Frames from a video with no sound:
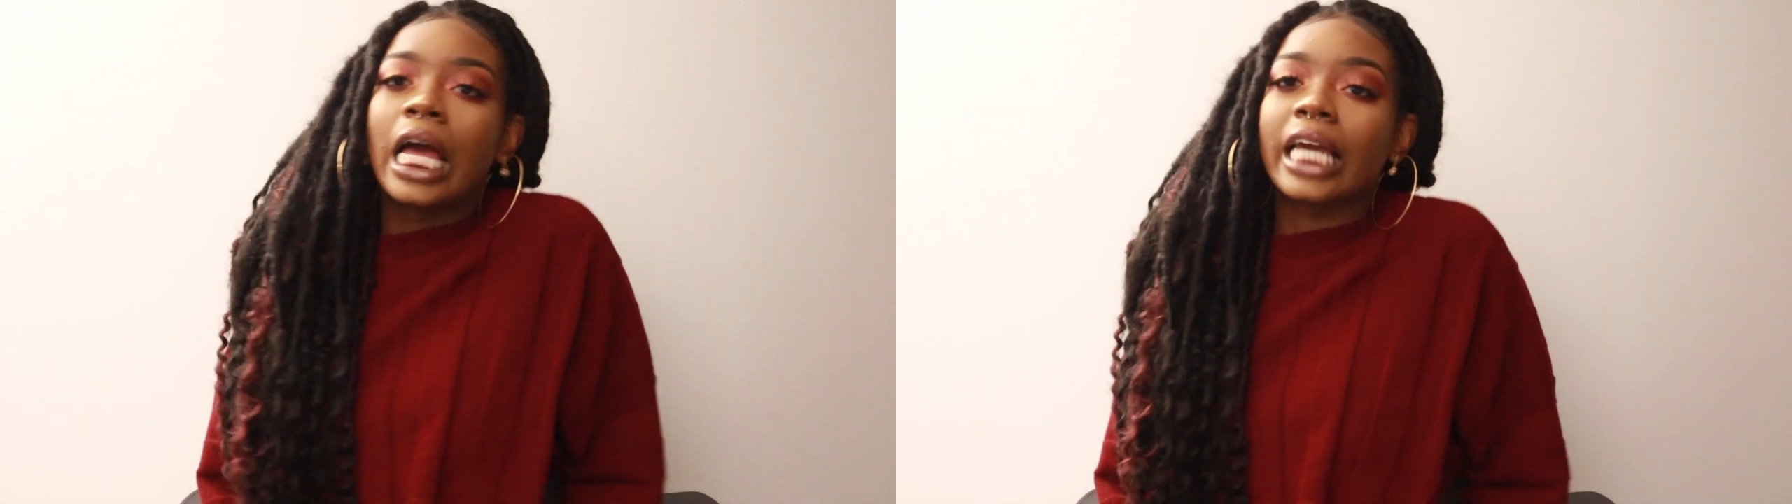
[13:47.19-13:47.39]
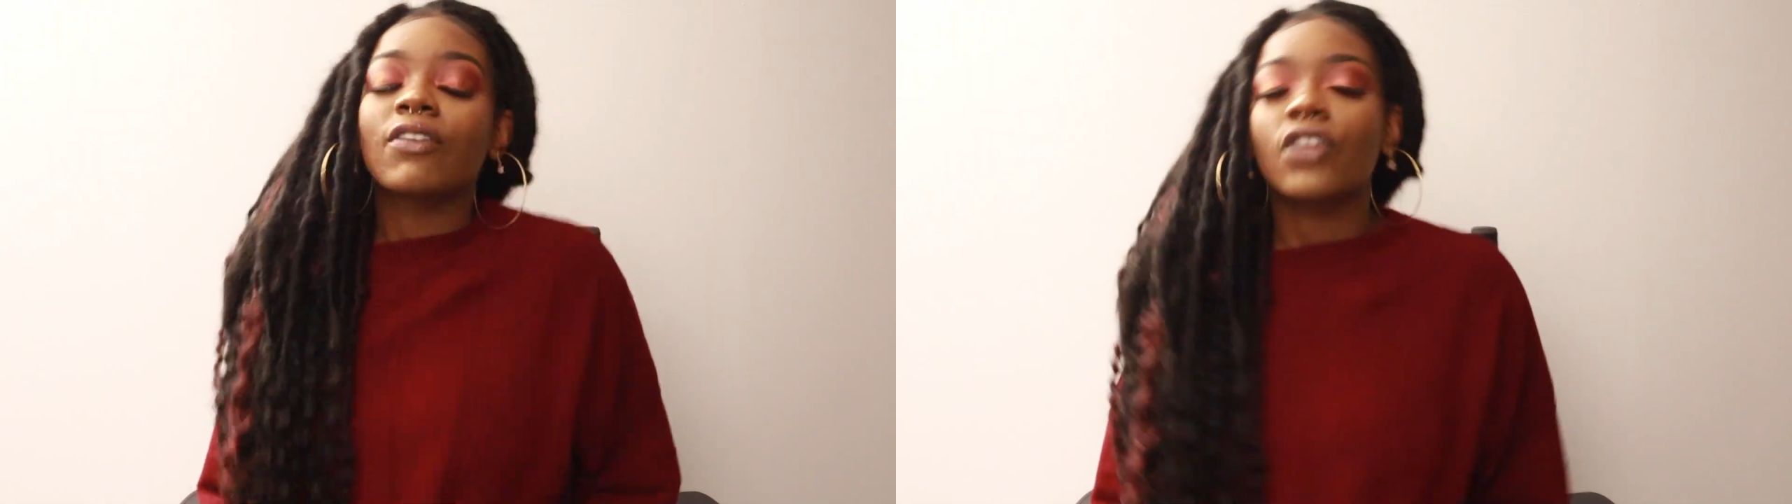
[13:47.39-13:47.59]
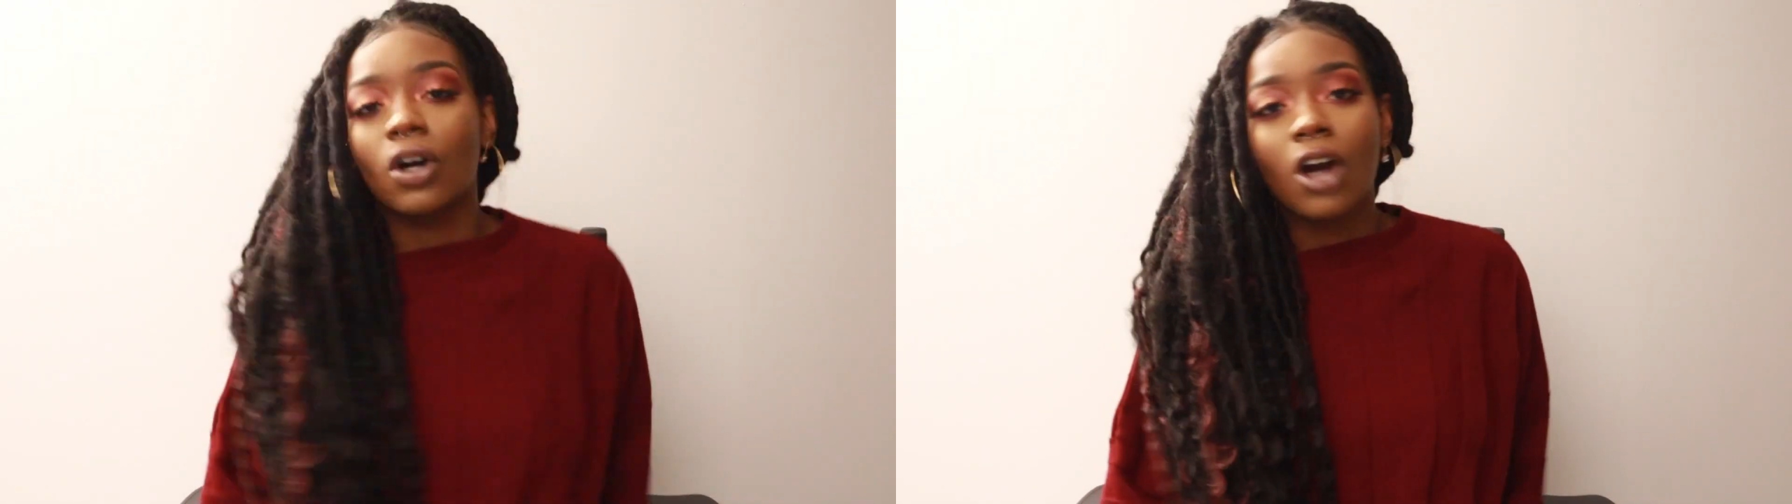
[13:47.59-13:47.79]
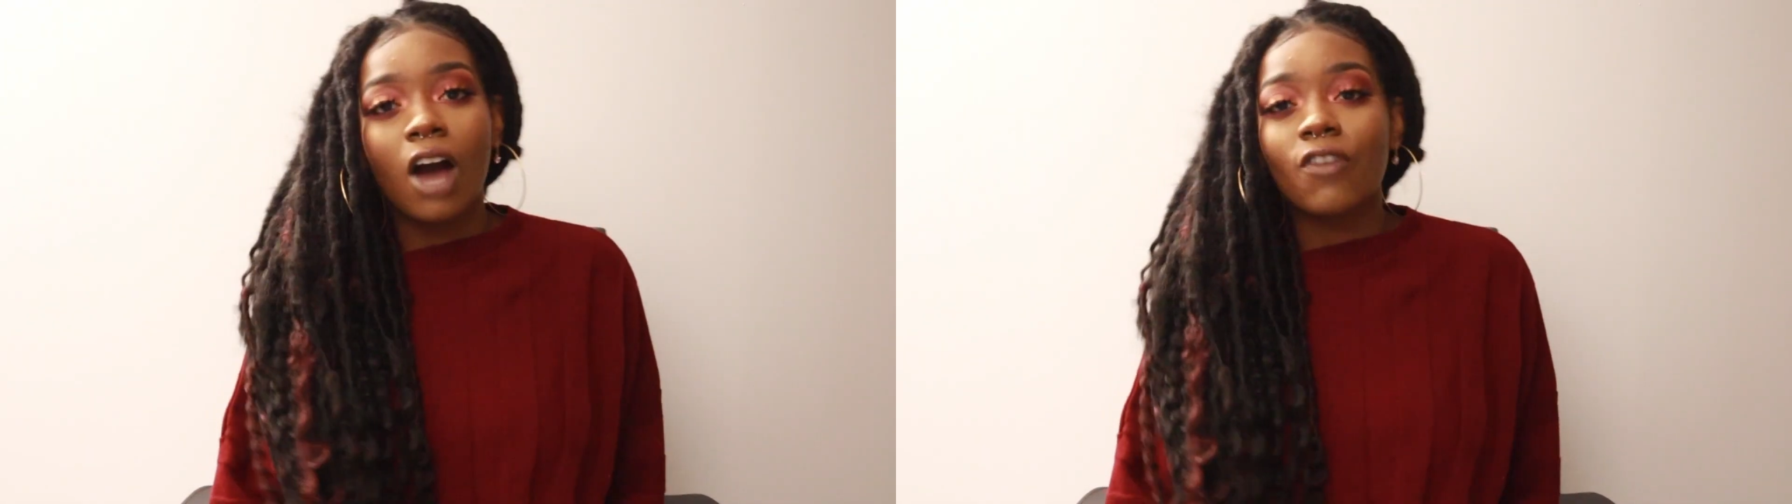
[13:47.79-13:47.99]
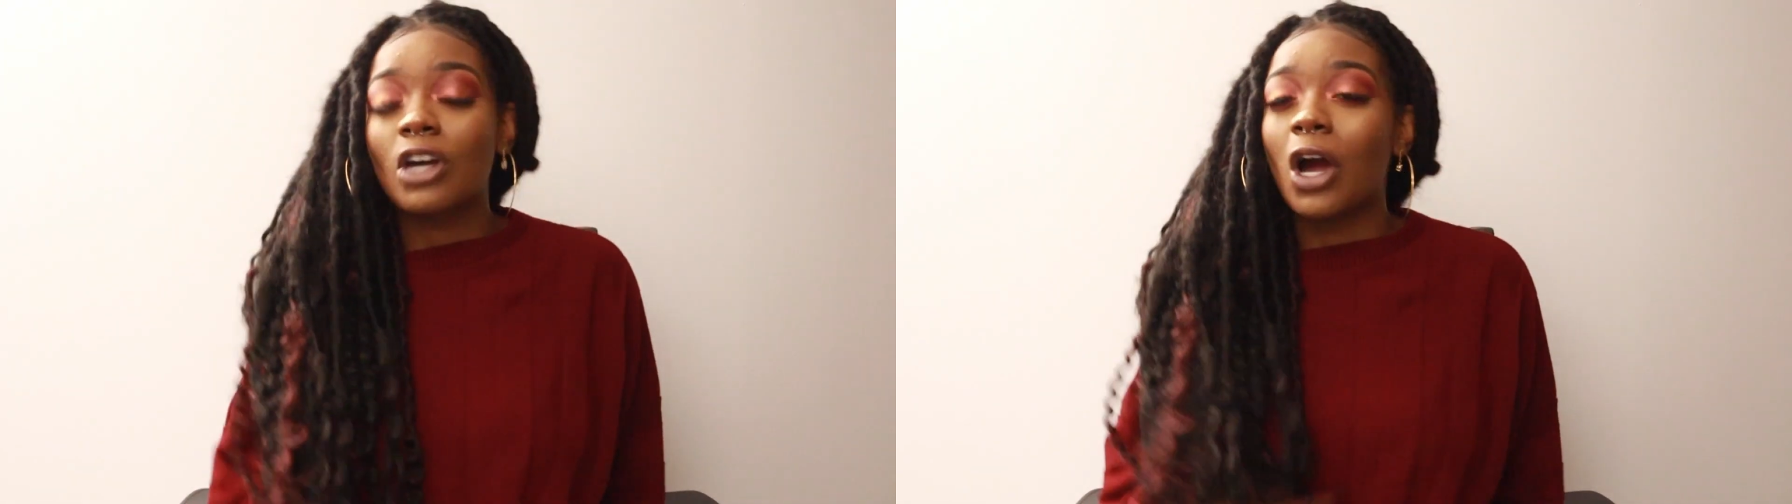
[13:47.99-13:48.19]
even though
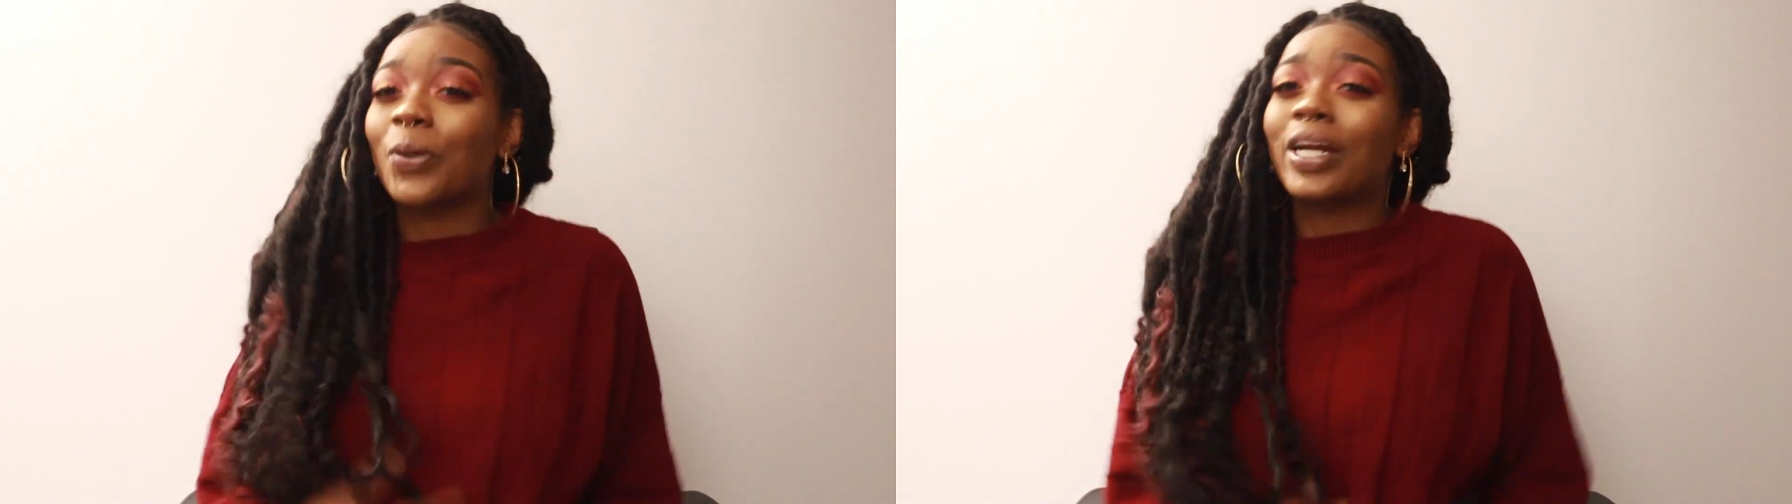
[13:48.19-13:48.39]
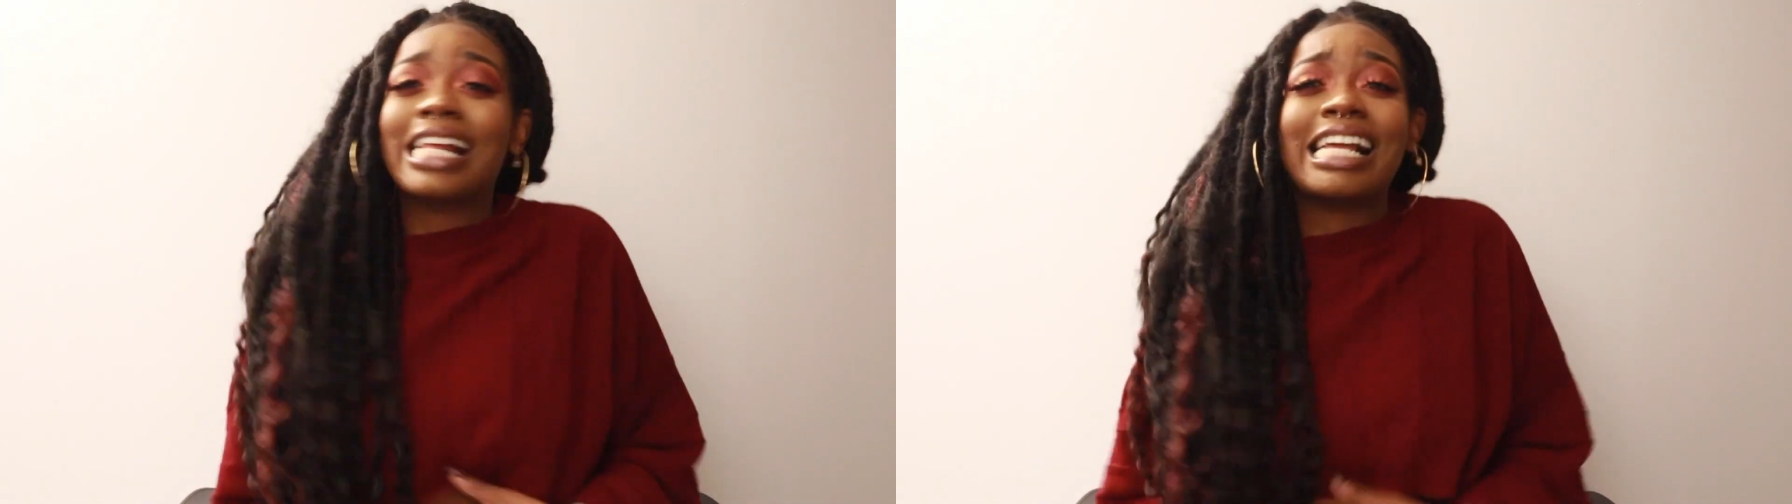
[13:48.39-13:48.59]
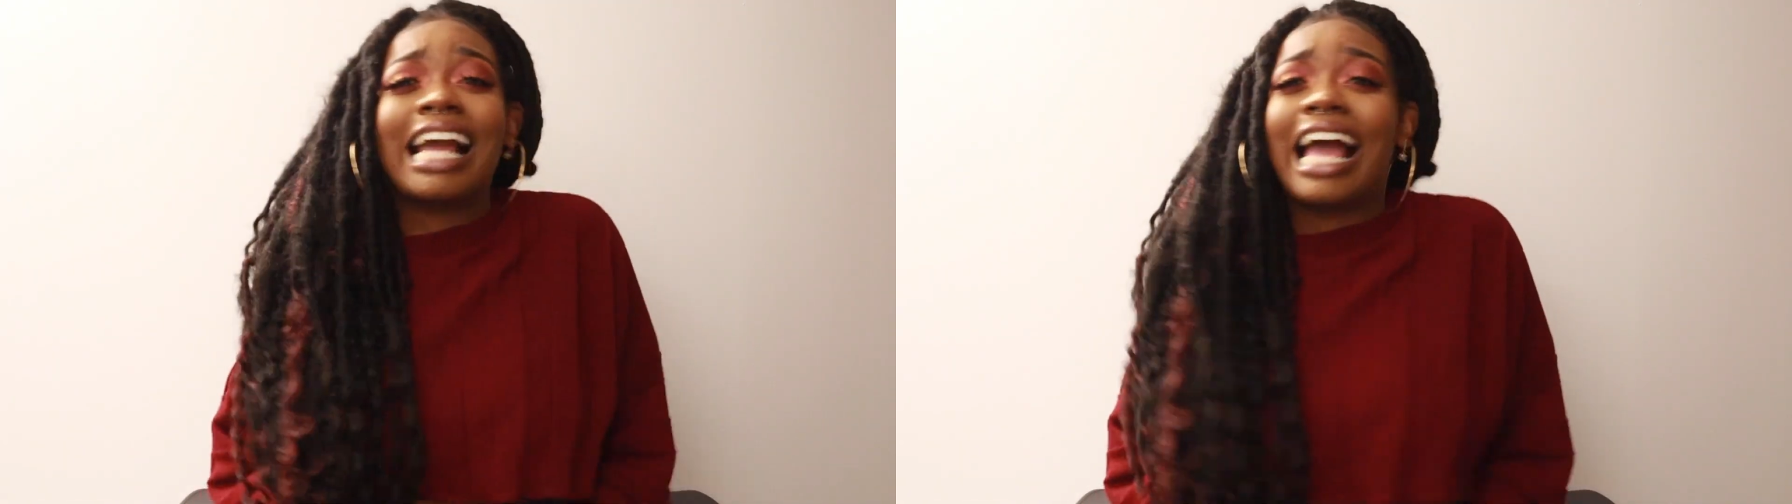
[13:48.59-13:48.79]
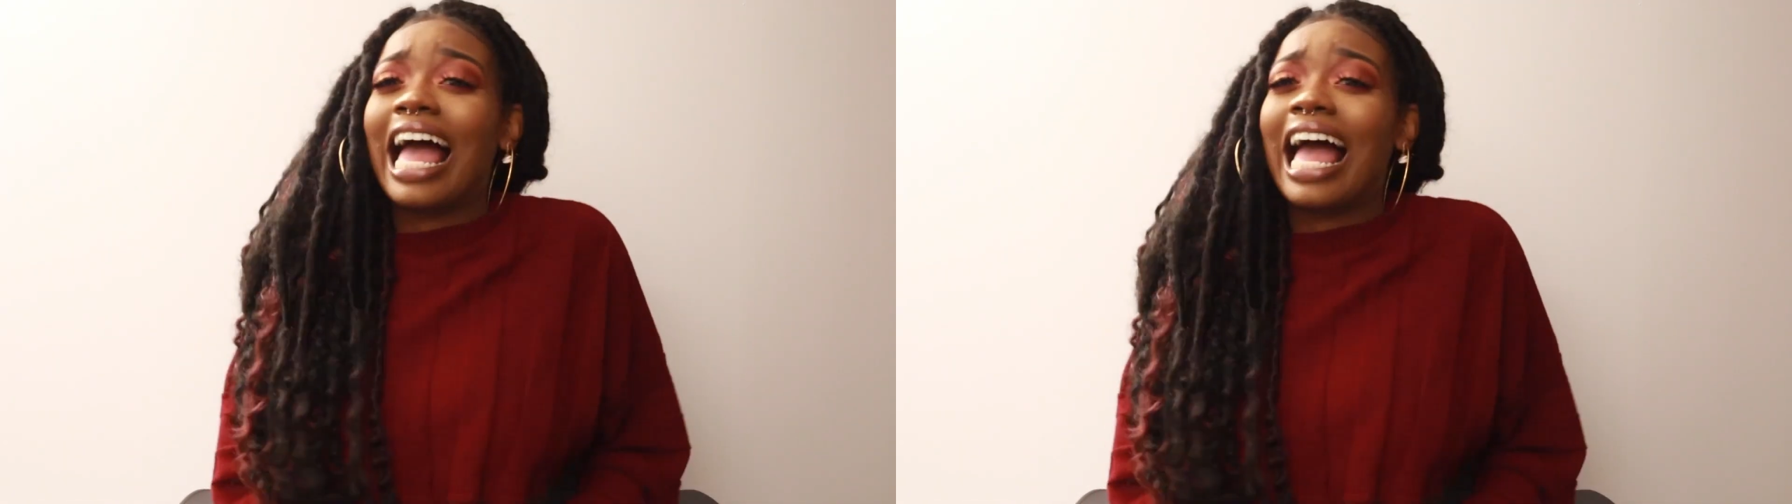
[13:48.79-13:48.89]
coffee already,